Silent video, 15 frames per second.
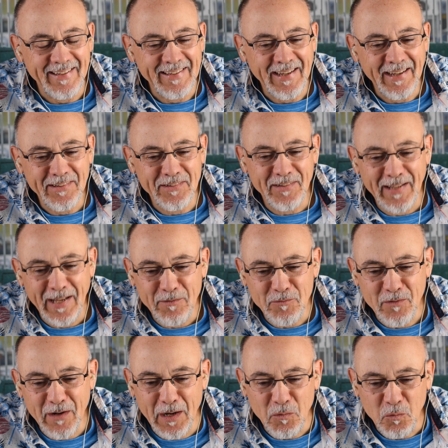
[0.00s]
Yeah, you'll
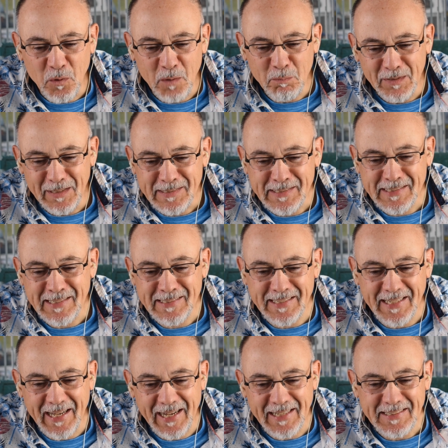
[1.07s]
have whipless
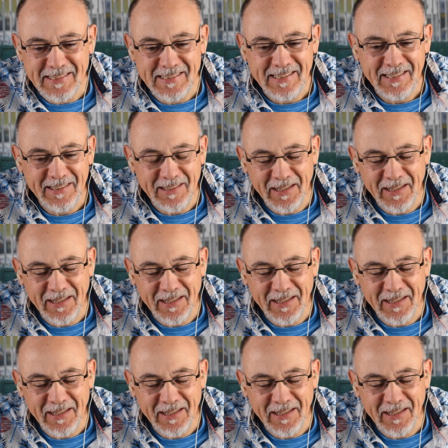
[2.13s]
stats,